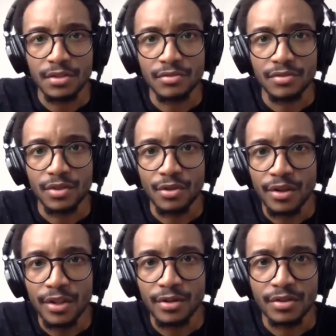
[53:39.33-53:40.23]

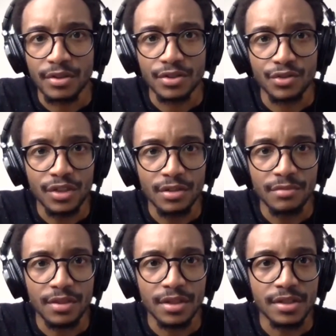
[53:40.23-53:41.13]
recording on the
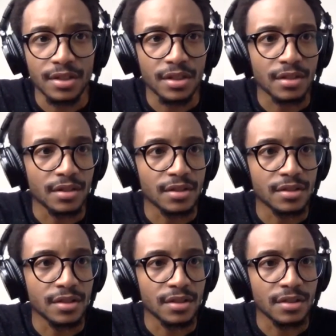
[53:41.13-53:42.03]
stream? Let's
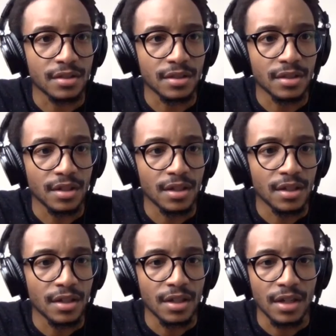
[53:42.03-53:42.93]
see.
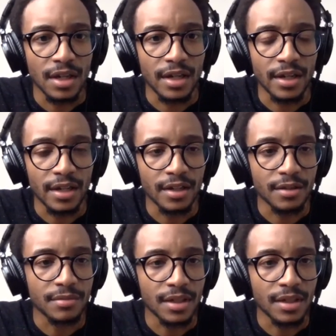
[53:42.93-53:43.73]
I am.